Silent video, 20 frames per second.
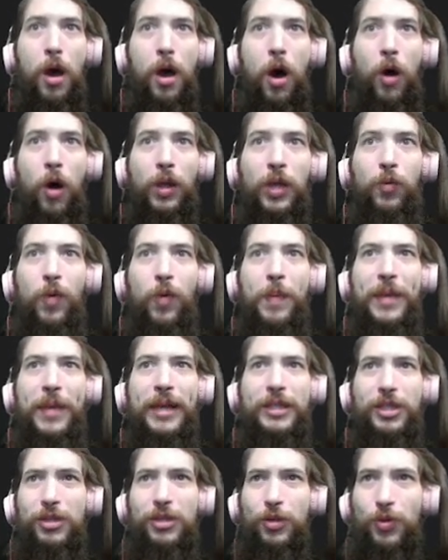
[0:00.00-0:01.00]
Only women
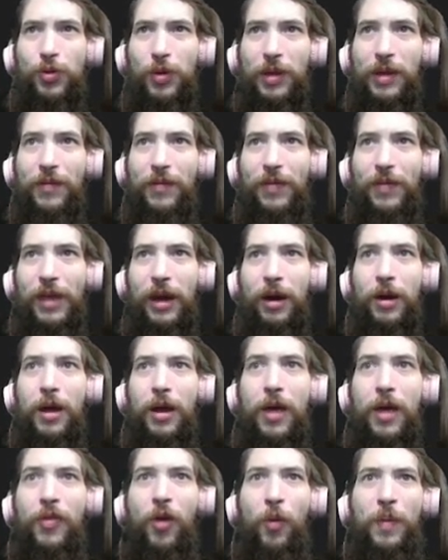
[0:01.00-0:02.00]
and children lived there,
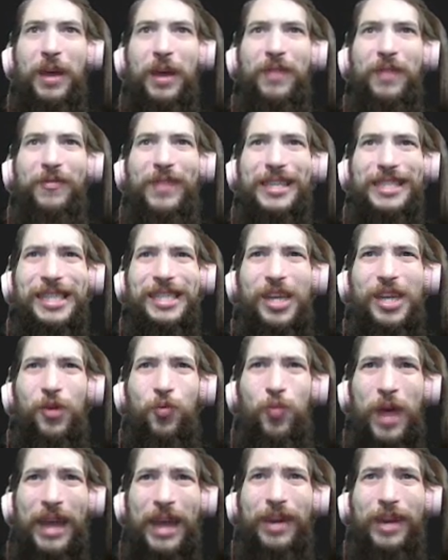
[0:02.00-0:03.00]
though men
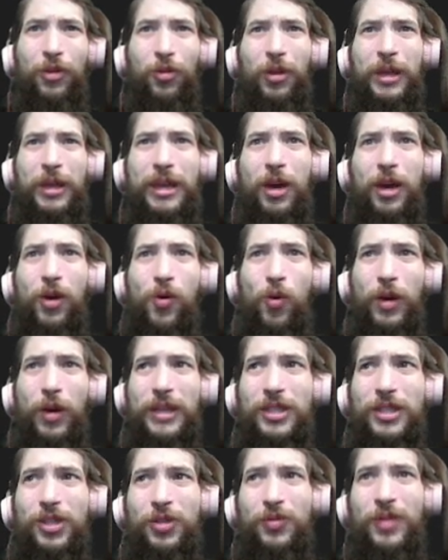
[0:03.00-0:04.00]
visited regularly,
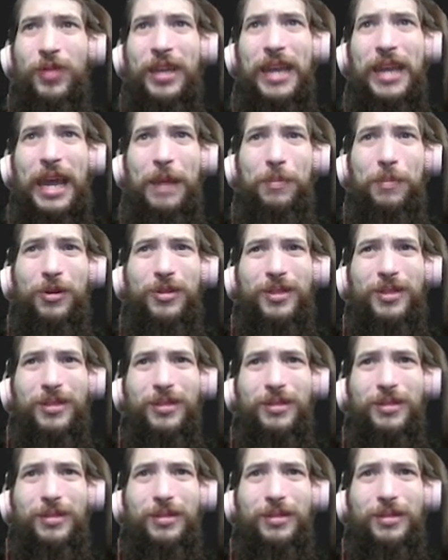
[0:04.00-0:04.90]
according to the neighbors.